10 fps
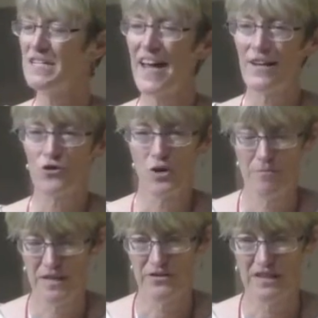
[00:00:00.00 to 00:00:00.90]
FBI
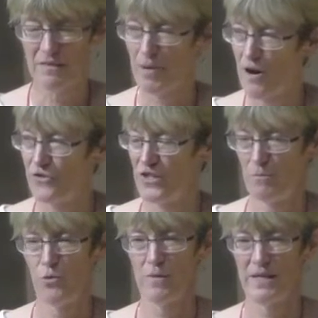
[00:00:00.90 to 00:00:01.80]
directors serve
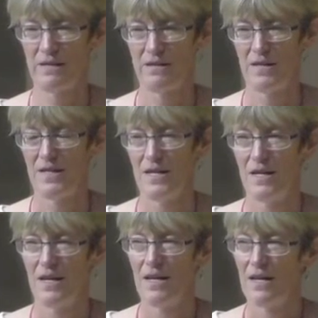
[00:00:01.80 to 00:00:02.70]

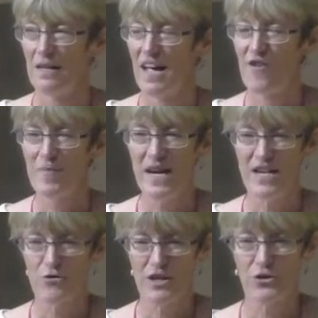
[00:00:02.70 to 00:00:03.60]
10-year
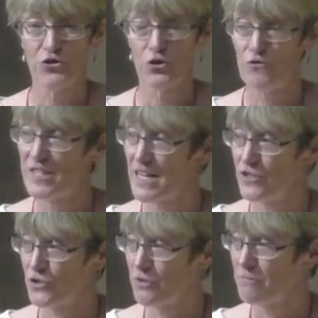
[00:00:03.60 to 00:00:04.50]
terms,
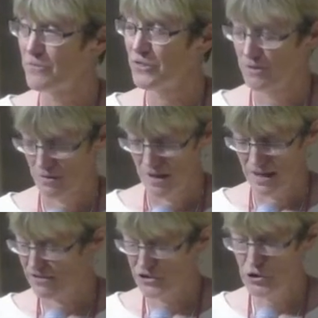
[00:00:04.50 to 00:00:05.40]
and
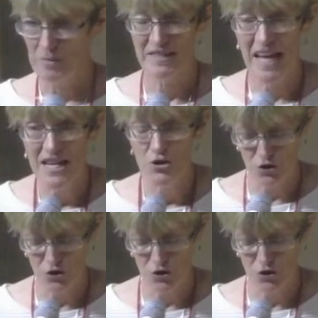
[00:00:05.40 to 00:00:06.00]
they're supposed to be above